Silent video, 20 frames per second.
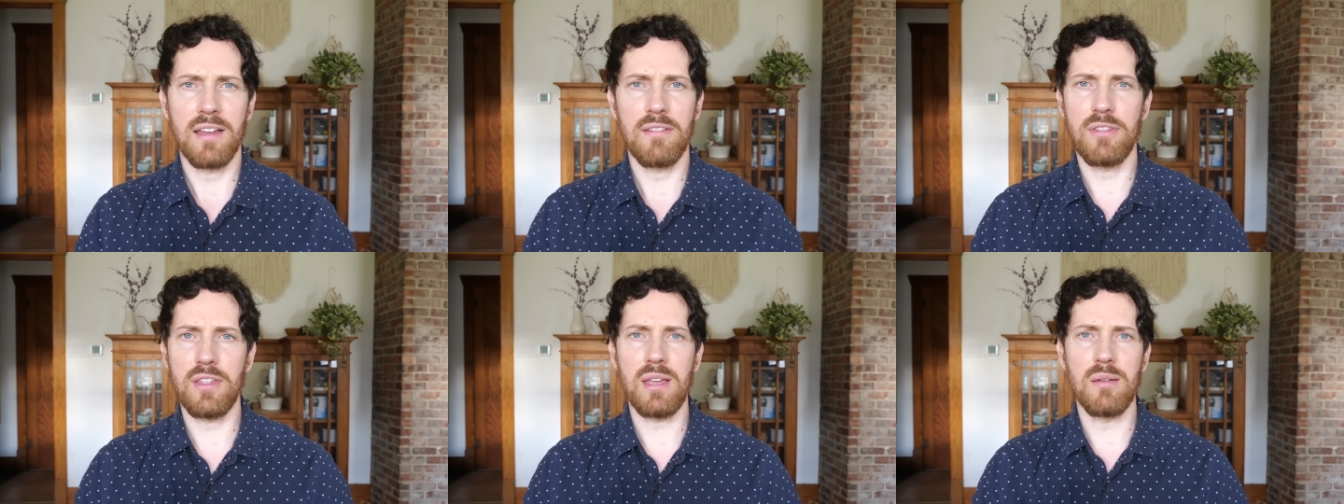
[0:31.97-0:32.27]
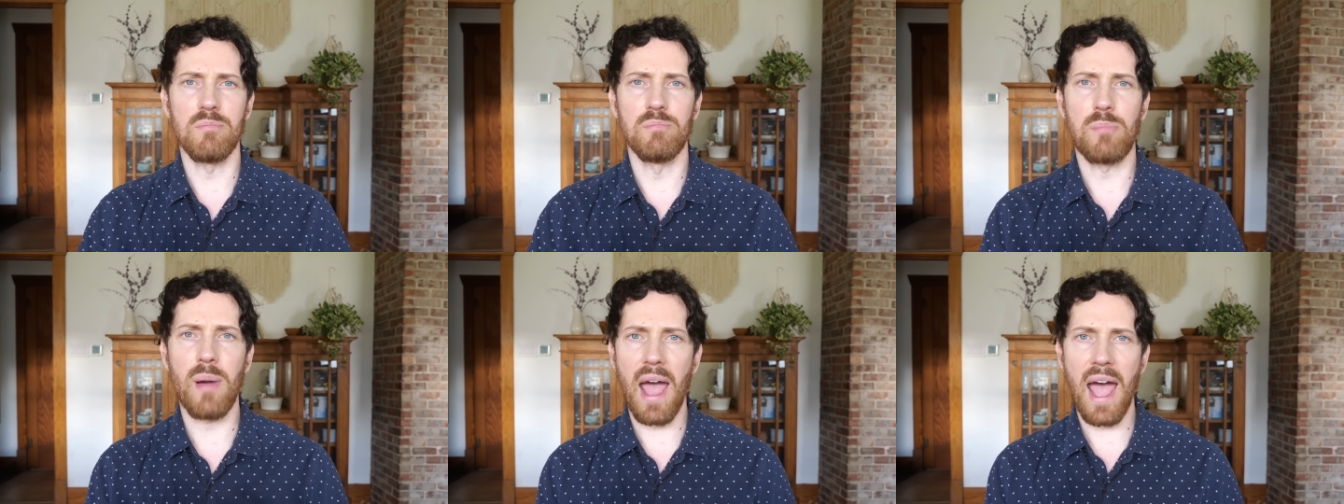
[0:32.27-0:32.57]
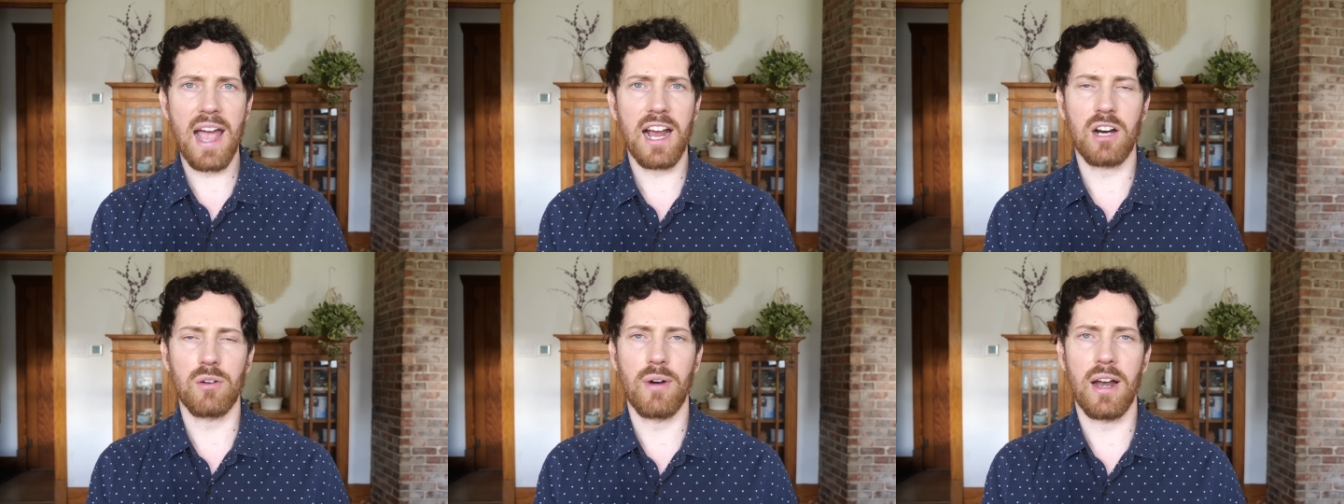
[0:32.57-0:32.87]
the
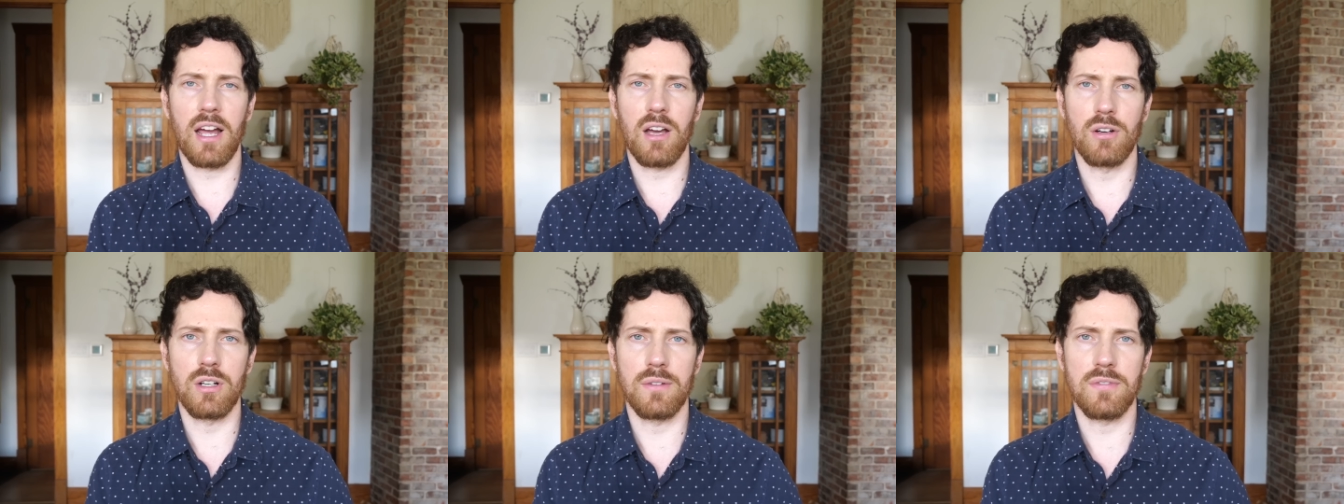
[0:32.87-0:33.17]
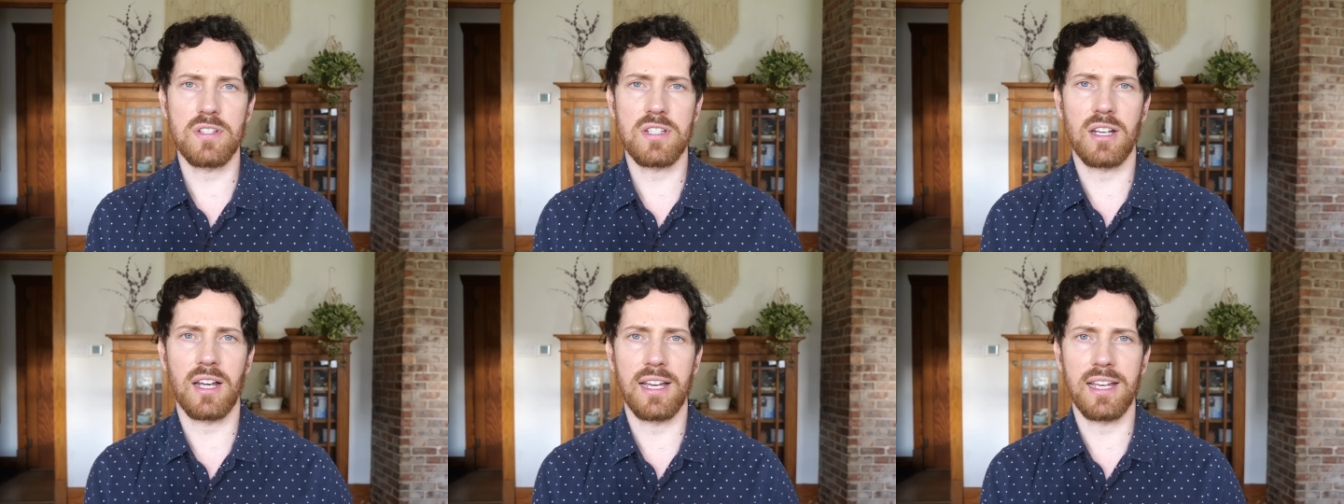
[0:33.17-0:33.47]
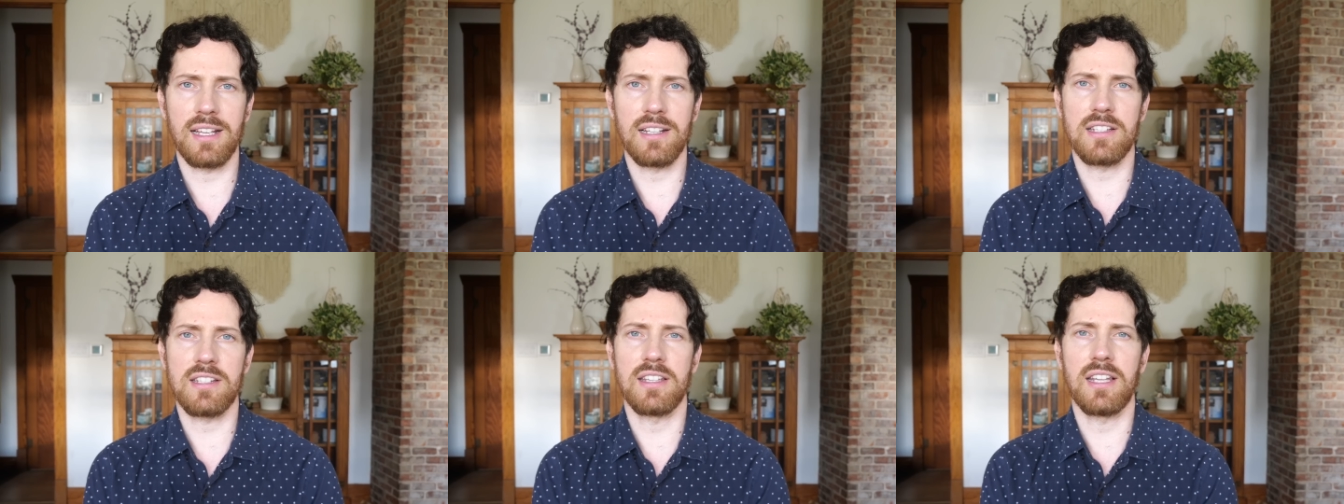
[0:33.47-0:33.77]
background of
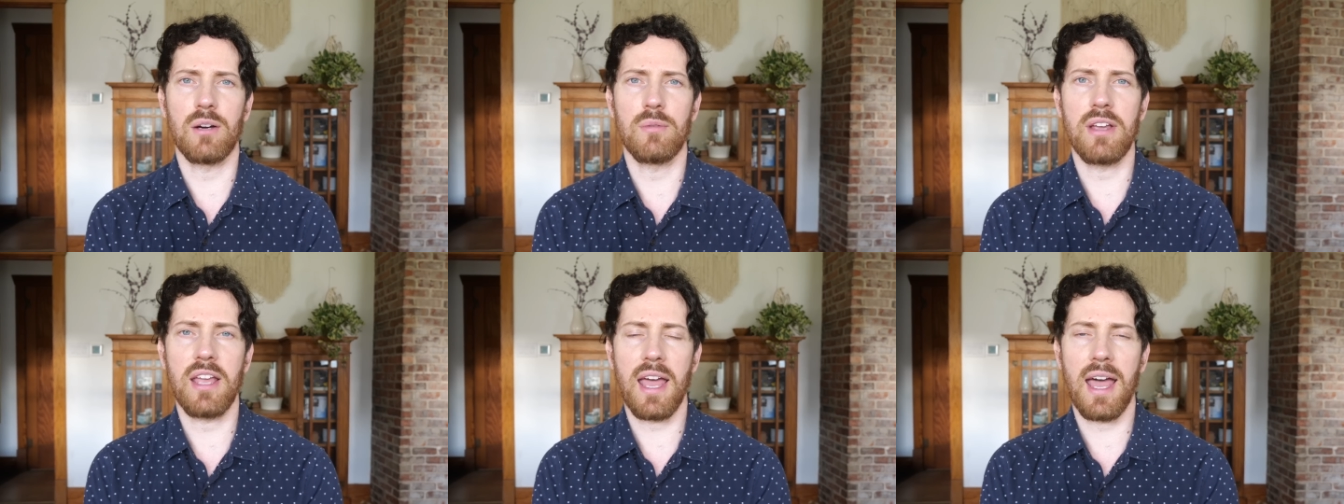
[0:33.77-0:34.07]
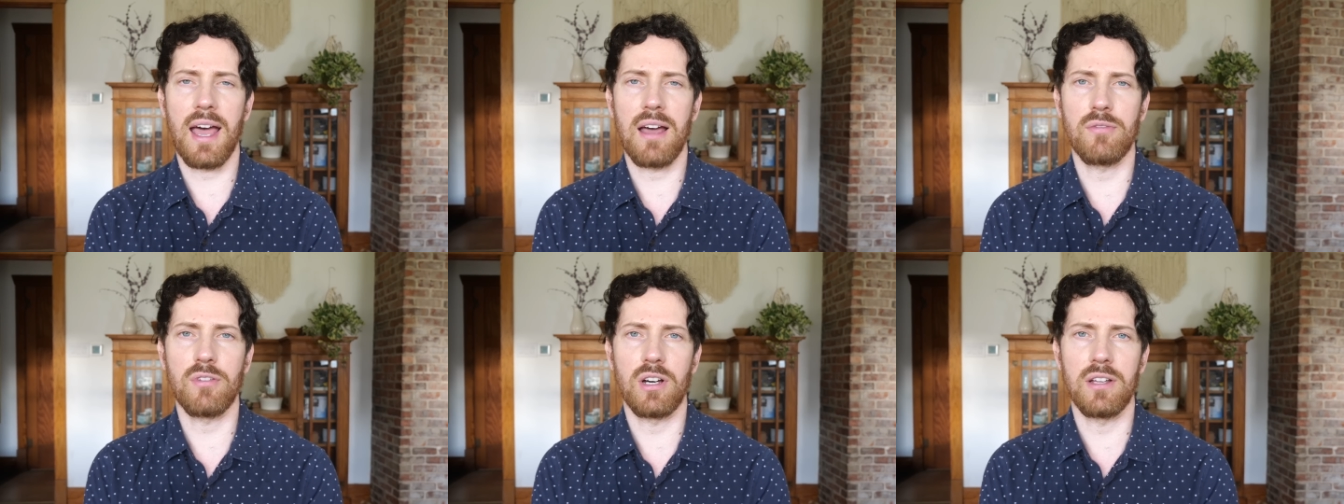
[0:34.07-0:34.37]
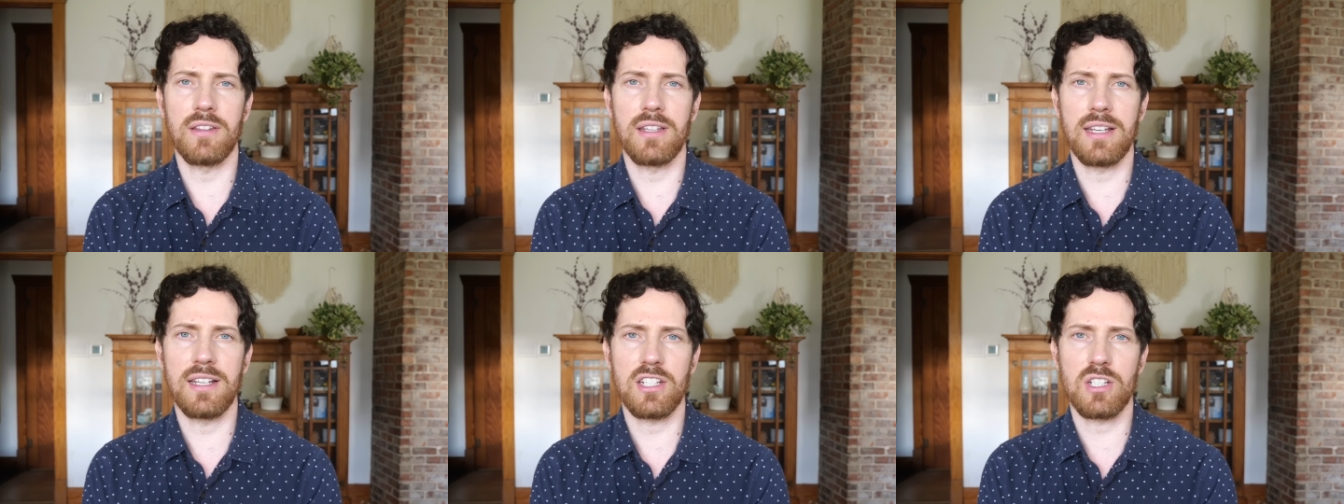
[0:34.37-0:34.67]
science that we have
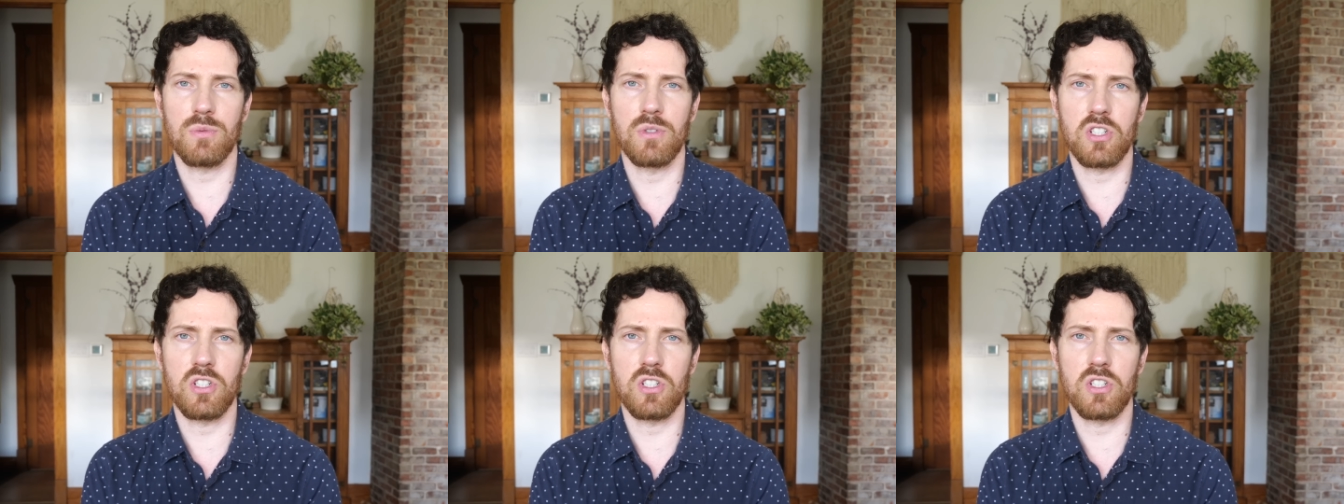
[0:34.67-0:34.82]
on this,